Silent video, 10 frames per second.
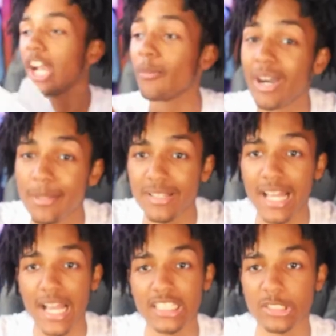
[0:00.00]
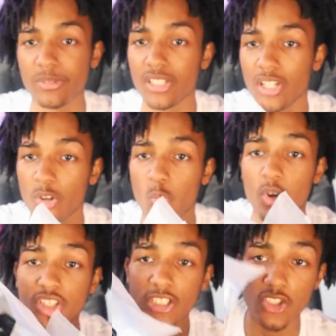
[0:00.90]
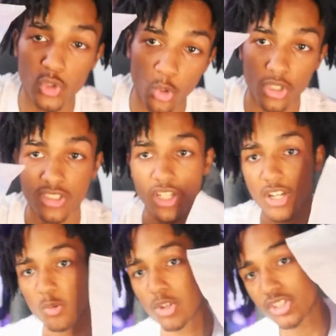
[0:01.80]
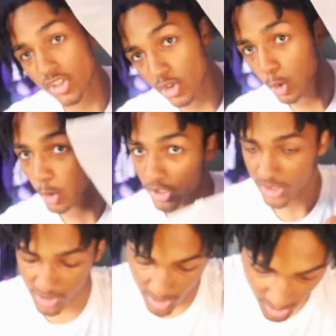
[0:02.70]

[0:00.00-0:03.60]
Everybody been asking me, where's the shorts? Where's the shorts?